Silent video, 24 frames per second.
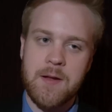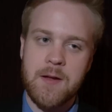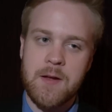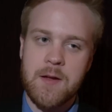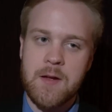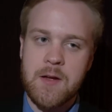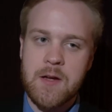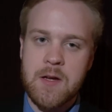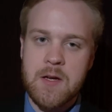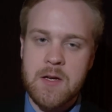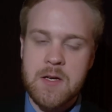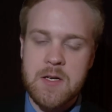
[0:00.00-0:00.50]

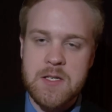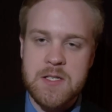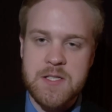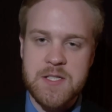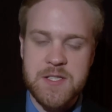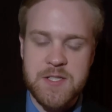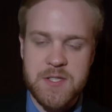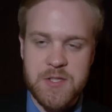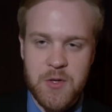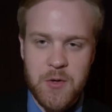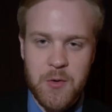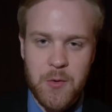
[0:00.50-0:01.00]
super
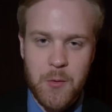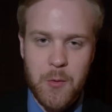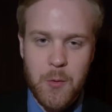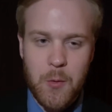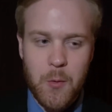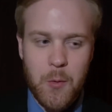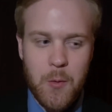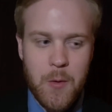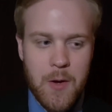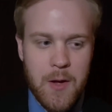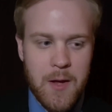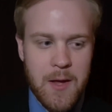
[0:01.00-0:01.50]
beneficial
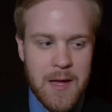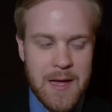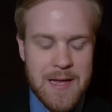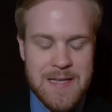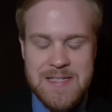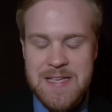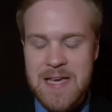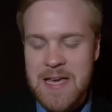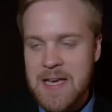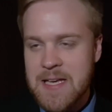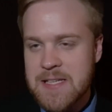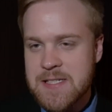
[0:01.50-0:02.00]
if you are
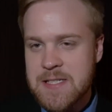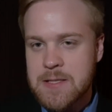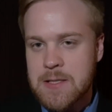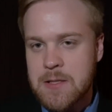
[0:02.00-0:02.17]
sighted as